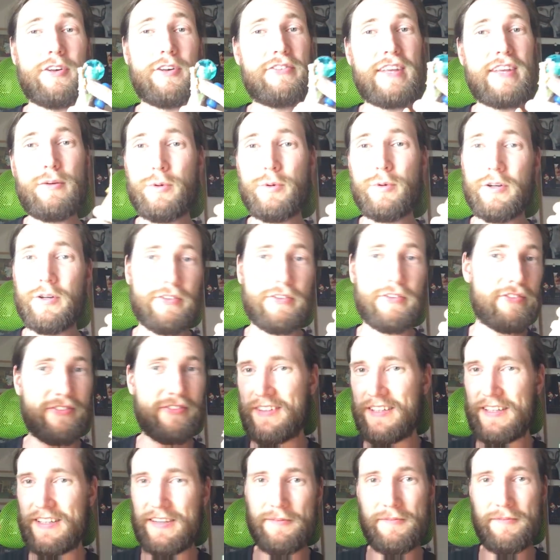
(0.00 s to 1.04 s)
I
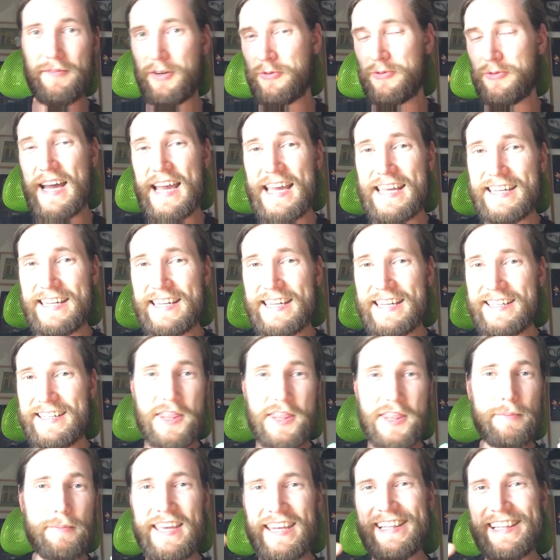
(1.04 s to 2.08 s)
was right in
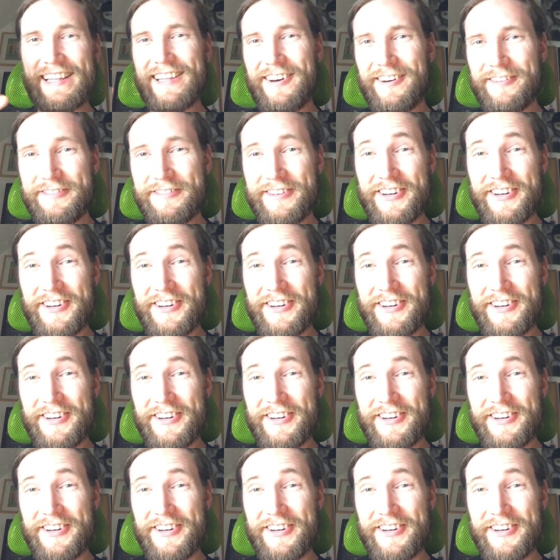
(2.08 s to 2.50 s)
the middle of